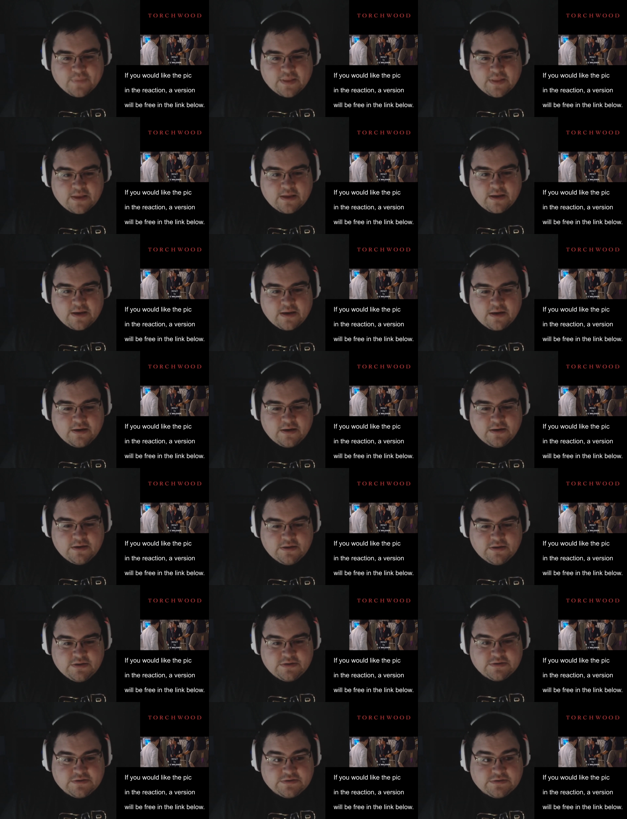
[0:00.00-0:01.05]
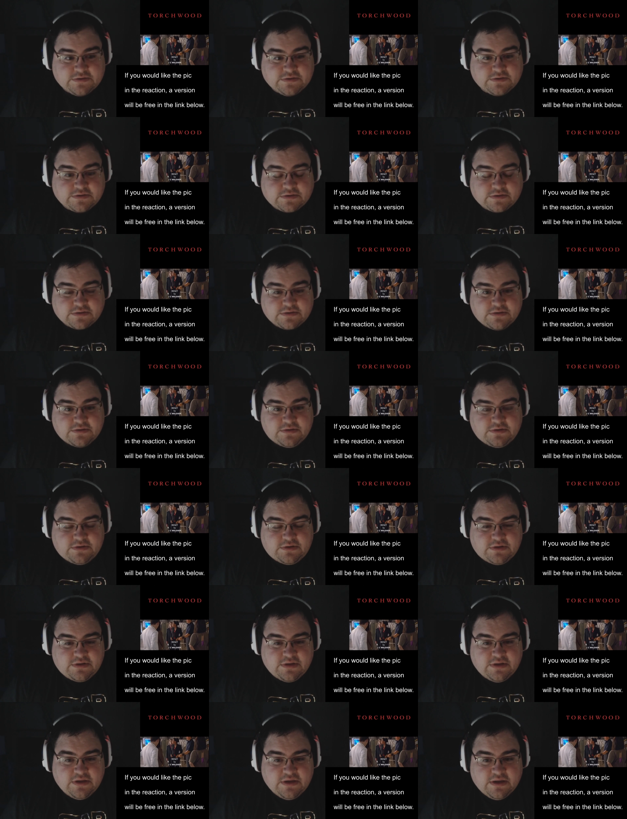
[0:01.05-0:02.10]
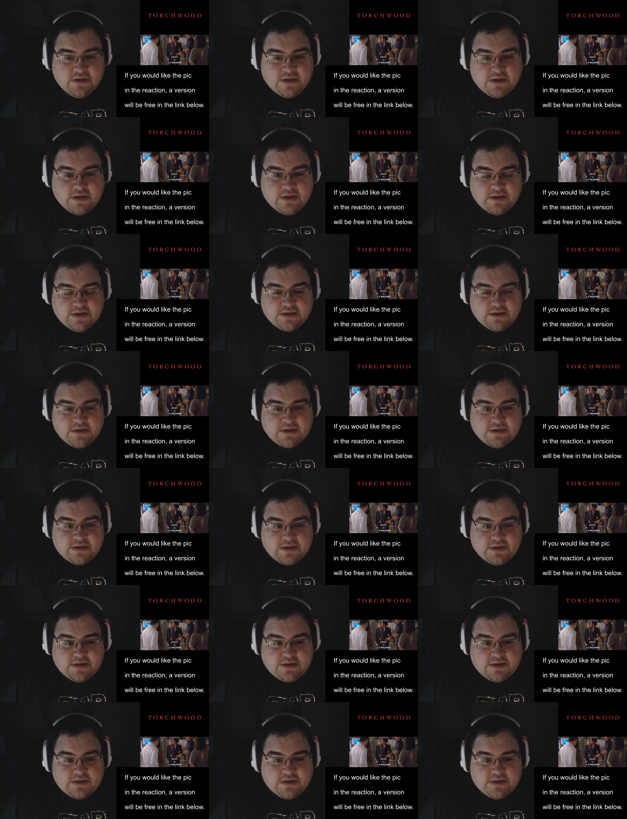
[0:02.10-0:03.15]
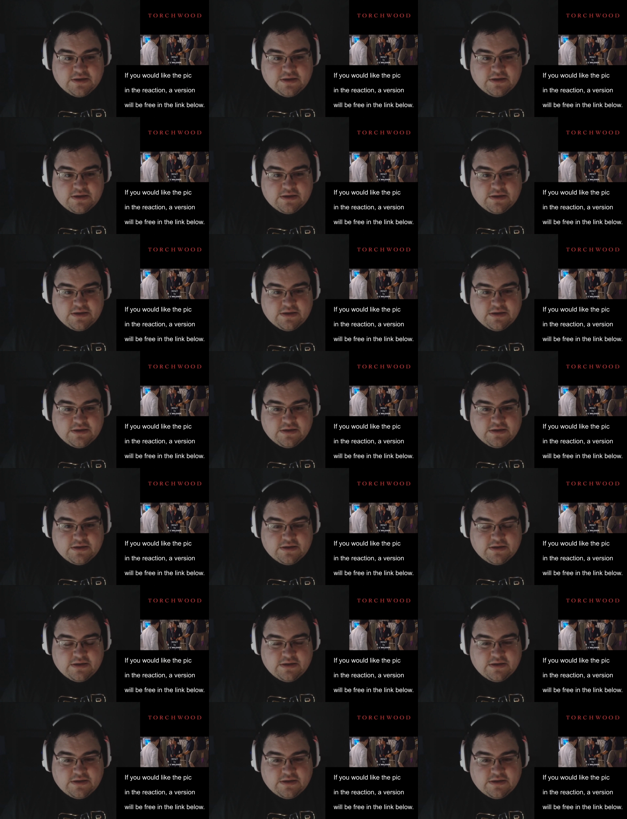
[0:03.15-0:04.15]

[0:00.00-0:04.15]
No one is speaking in this clip.